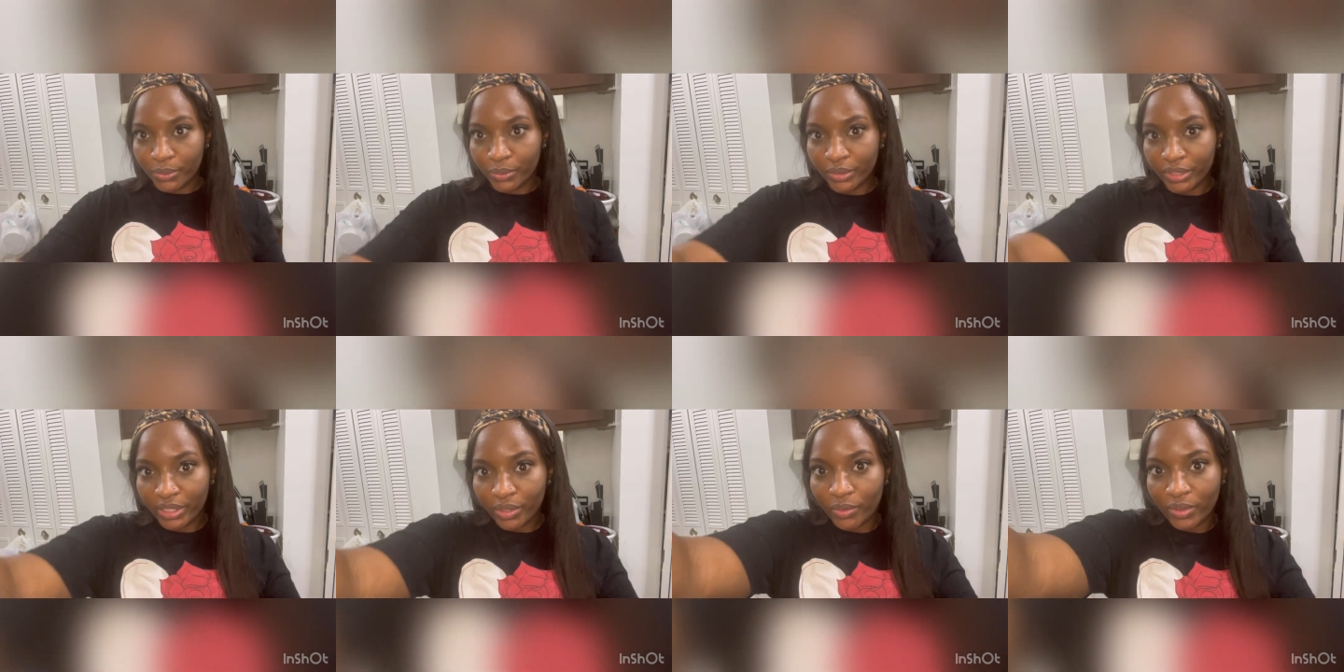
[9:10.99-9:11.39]

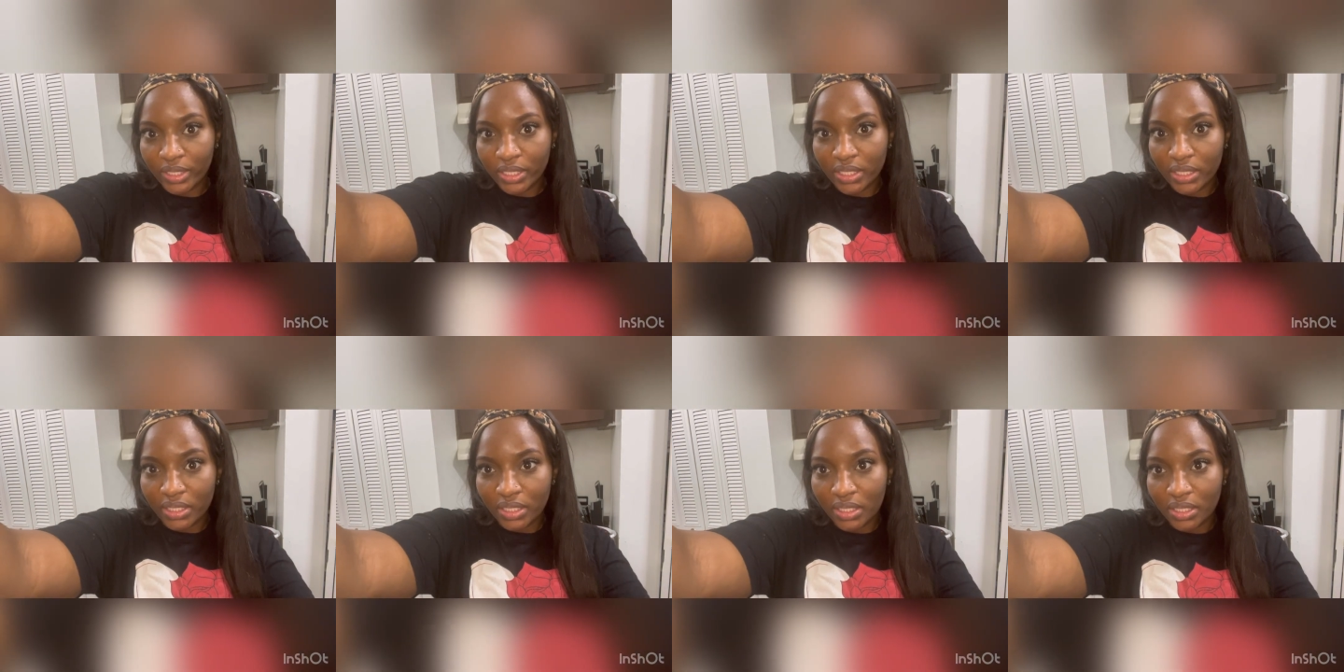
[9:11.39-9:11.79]
really
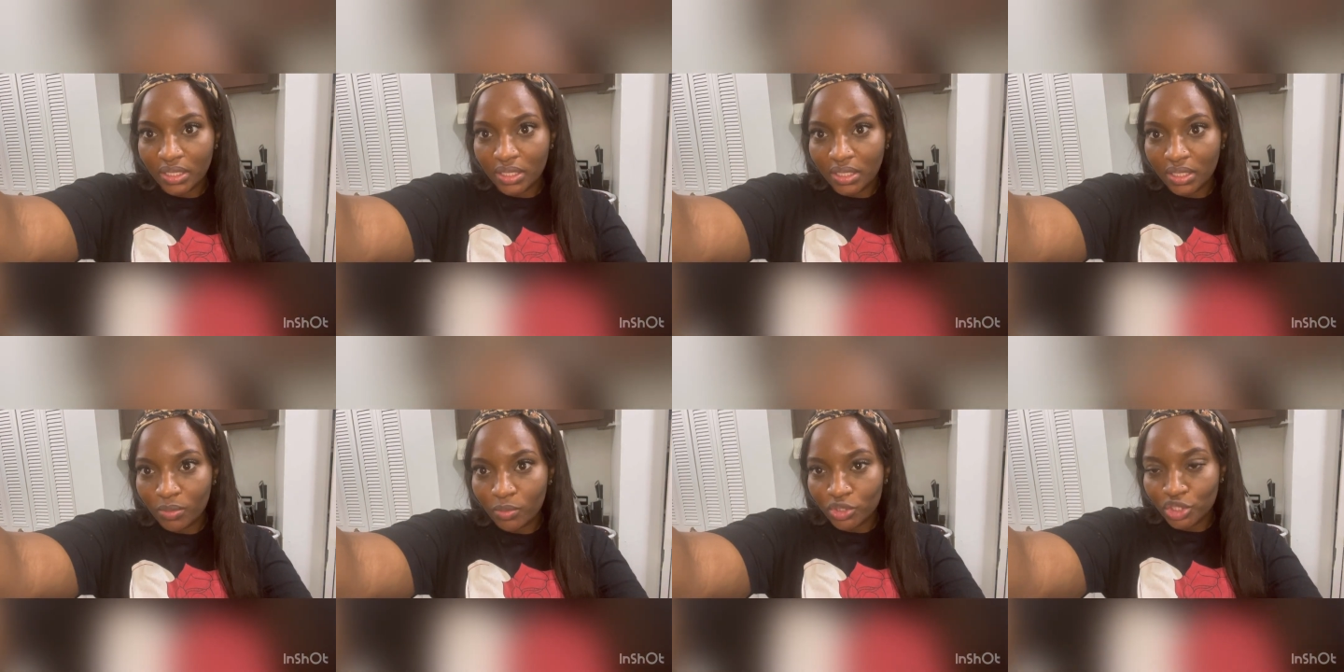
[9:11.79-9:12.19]

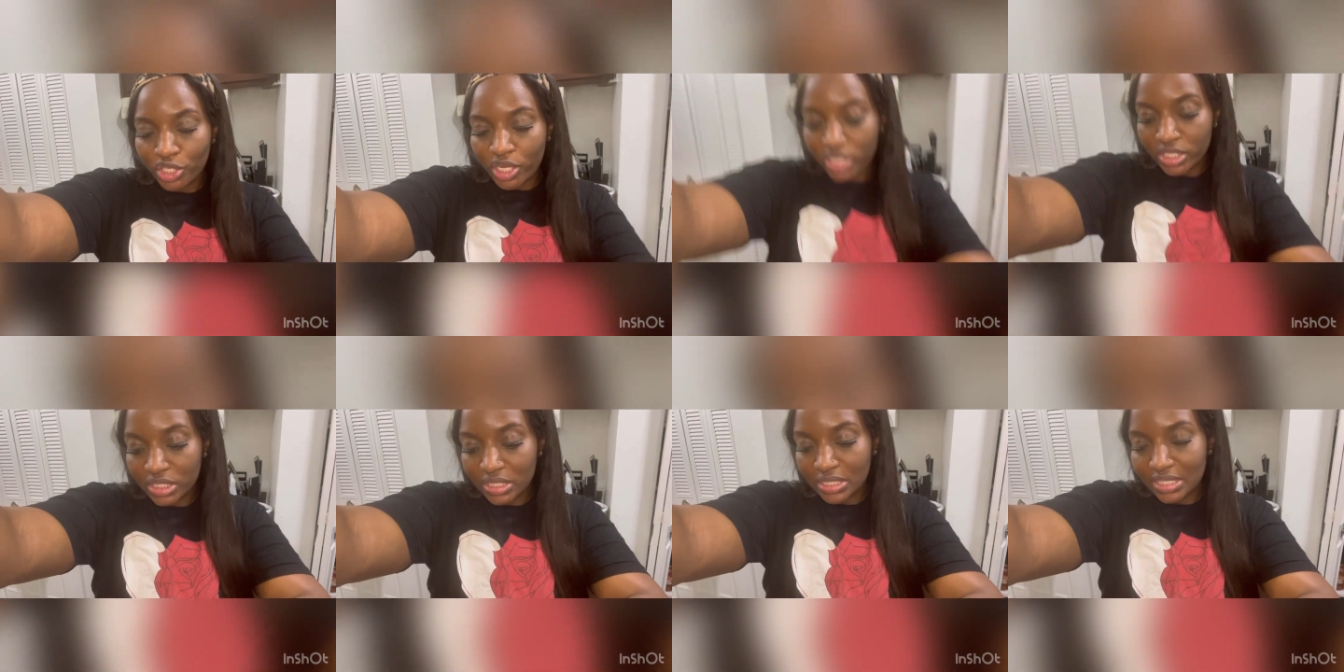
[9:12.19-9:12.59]
quickly, I want
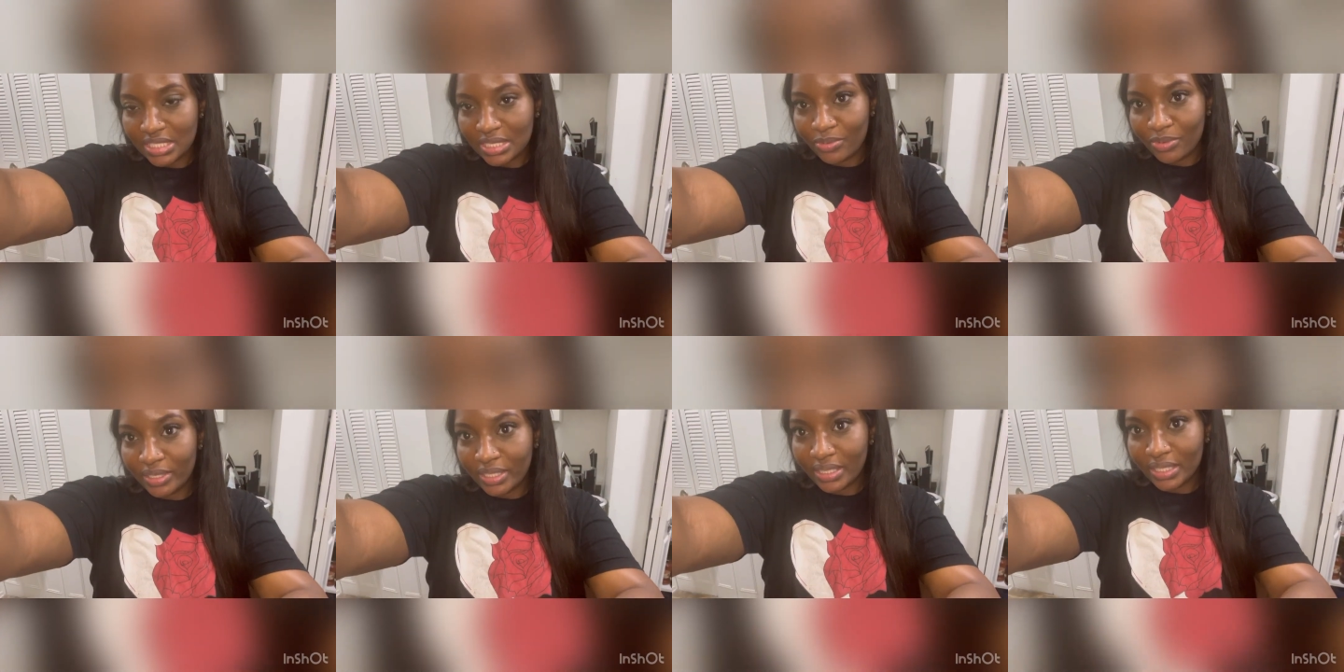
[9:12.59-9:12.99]
y'all to just
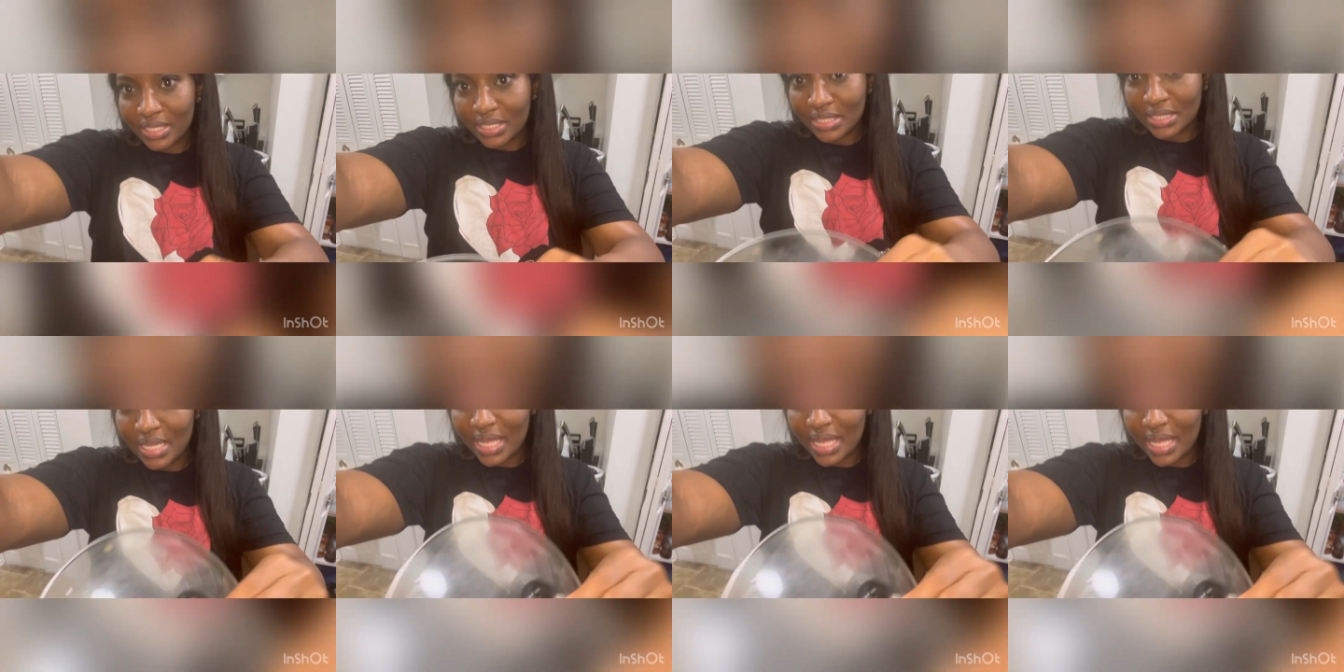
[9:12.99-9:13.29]
see what it looks